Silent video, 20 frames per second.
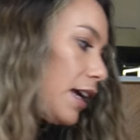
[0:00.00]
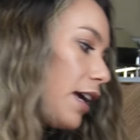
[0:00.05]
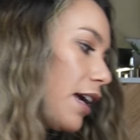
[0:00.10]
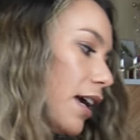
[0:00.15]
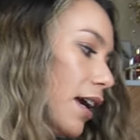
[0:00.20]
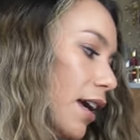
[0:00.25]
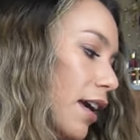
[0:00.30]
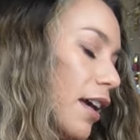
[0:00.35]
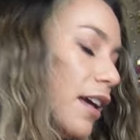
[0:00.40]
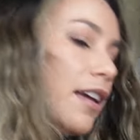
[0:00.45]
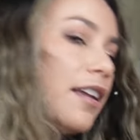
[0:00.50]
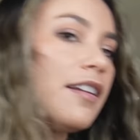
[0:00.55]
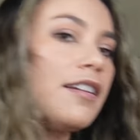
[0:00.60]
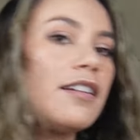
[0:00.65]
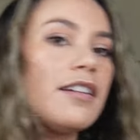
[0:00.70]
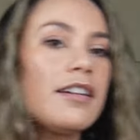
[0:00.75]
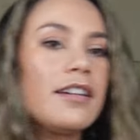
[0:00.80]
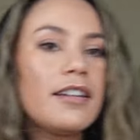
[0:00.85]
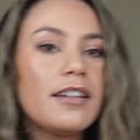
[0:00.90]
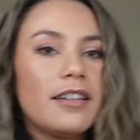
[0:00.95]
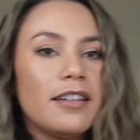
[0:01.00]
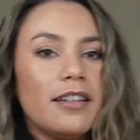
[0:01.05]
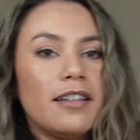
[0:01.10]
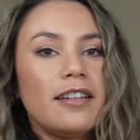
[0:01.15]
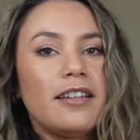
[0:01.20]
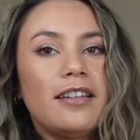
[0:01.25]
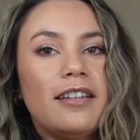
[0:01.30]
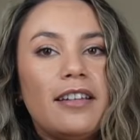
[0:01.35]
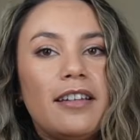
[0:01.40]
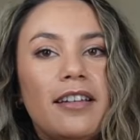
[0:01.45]
and
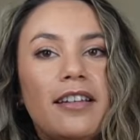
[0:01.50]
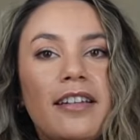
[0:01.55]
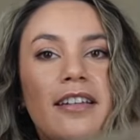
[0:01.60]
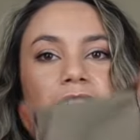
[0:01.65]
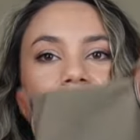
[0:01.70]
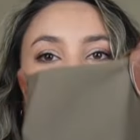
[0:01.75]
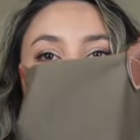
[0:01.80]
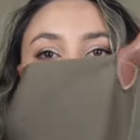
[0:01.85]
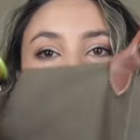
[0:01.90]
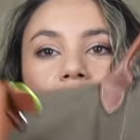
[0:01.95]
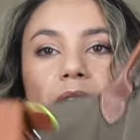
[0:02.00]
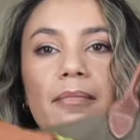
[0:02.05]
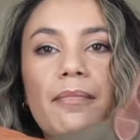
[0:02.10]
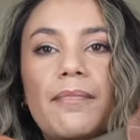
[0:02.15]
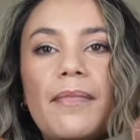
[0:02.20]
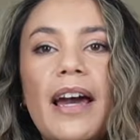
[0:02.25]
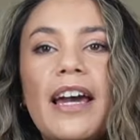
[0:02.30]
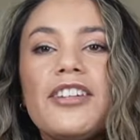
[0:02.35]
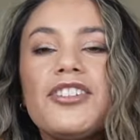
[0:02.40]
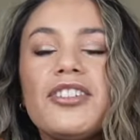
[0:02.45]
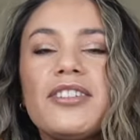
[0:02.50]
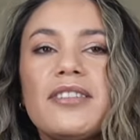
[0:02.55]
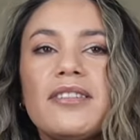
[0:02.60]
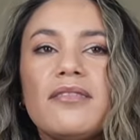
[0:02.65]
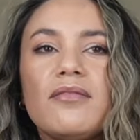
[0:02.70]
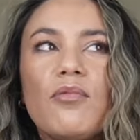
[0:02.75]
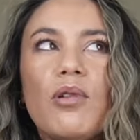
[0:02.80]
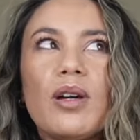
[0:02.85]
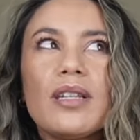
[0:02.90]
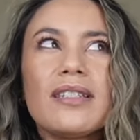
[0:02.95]
yeah, I just
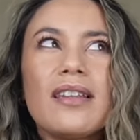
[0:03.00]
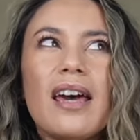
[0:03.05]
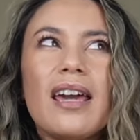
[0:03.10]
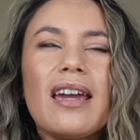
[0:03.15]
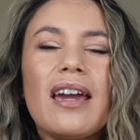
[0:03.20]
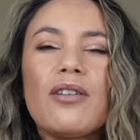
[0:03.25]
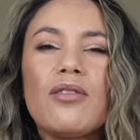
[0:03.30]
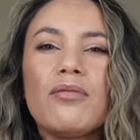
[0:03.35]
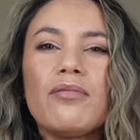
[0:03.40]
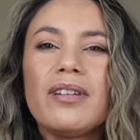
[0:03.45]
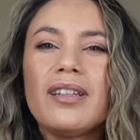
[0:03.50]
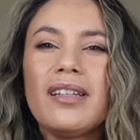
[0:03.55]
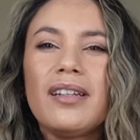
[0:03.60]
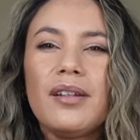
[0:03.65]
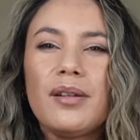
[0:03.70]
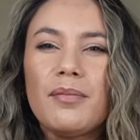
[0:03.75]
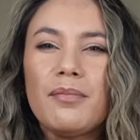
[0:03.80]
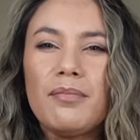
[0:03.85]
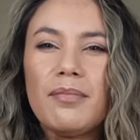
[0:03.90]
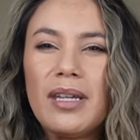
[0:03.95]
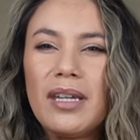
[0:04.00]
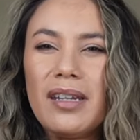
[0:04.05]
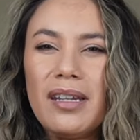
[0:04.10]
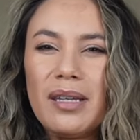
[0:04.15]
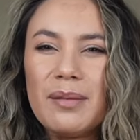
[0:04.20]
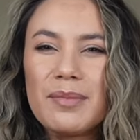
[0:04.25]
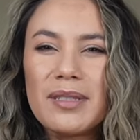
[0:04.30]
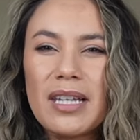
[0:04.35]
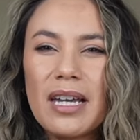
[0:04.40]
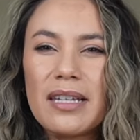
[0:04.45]
was like, I don't really need a
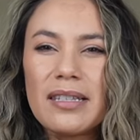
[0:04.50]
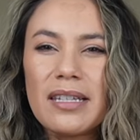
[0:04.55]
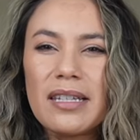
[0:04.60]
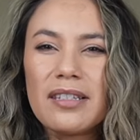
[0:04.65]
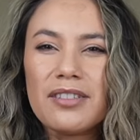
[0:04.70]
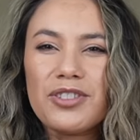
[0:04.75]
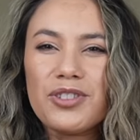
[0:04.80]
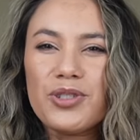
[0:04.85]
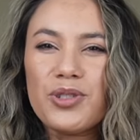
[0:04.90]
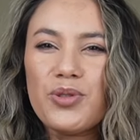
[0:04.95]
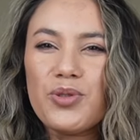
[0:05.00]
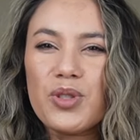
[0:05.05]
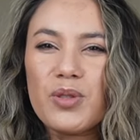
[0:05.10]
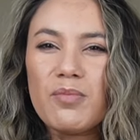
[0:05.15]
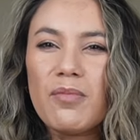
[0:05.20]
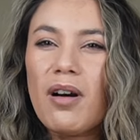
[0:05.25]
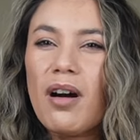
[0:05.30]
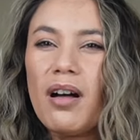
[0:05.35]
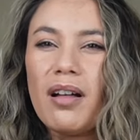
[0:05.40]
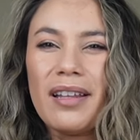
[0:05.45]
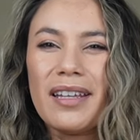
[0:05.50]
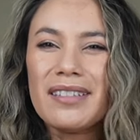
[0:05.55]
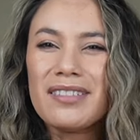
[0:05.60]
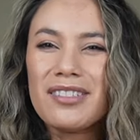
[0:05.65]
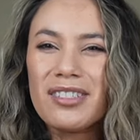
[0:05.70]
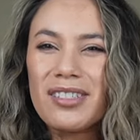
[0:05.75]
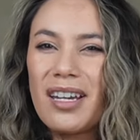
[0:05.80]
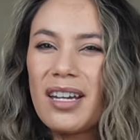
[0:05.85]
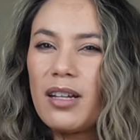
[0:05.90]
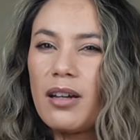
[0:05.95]
medium size. Like, it's just too small. It's
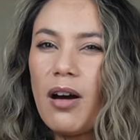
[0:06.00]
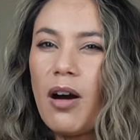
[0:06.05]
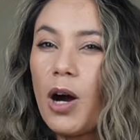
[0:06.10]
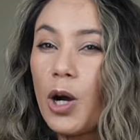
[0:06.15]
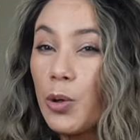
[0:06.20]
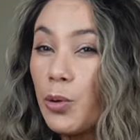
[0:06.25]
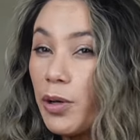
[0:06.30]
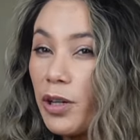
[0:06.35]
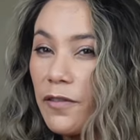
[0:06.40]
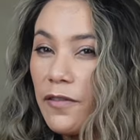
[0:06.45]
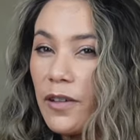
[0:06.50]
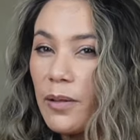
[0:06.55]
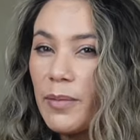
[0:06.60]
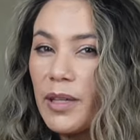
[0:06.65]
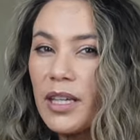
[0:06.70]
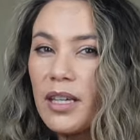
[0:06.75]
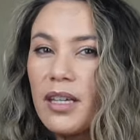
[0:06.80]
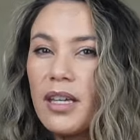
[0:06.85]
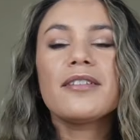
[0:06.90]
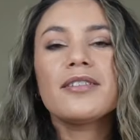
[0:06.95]
just kind of awkward for me.